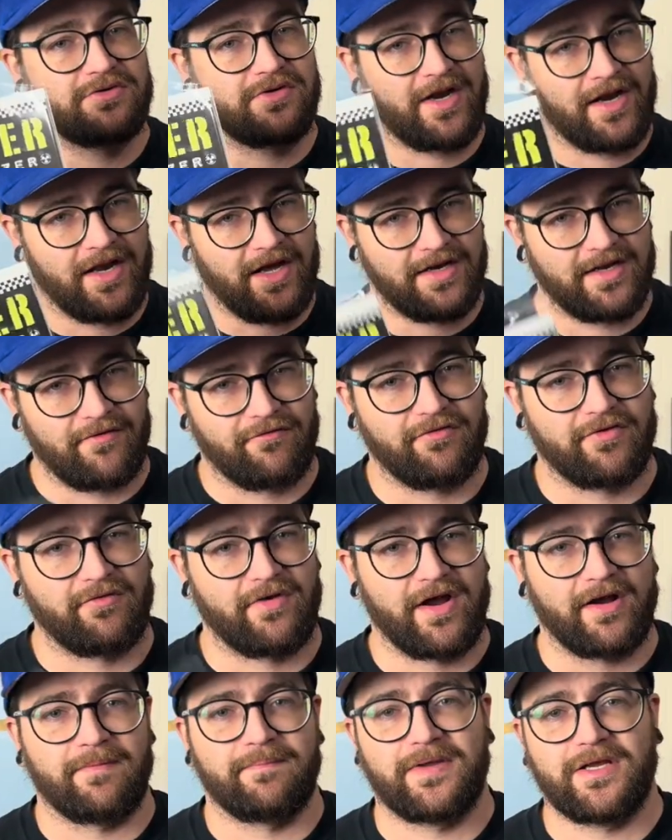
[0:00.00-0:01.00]
and I definitely
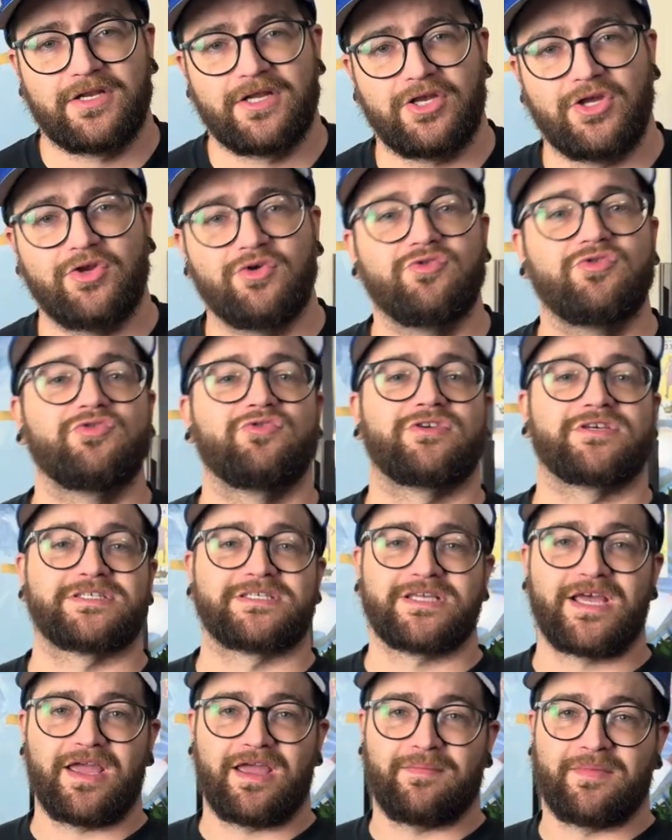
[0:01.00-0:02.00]
recommend you do the
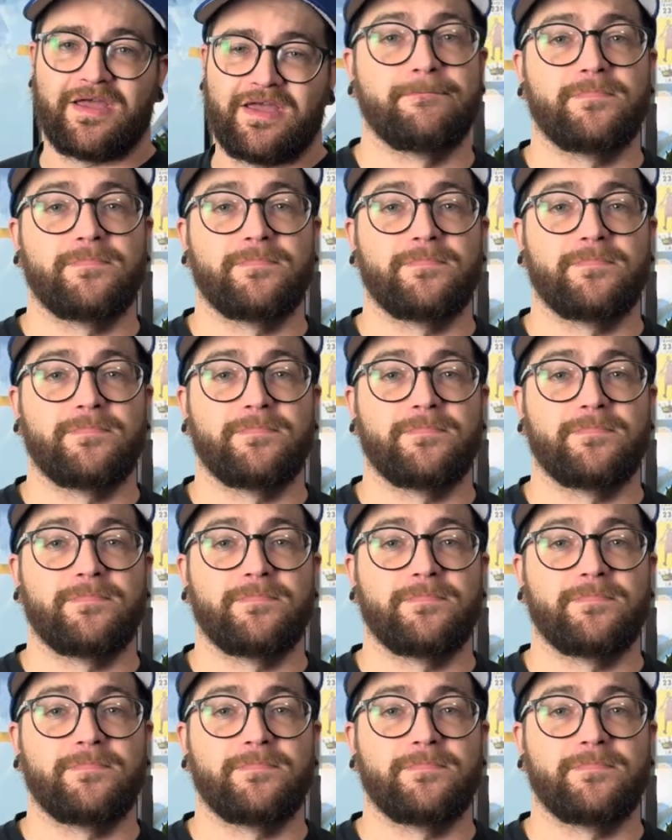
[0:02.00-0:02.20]
same.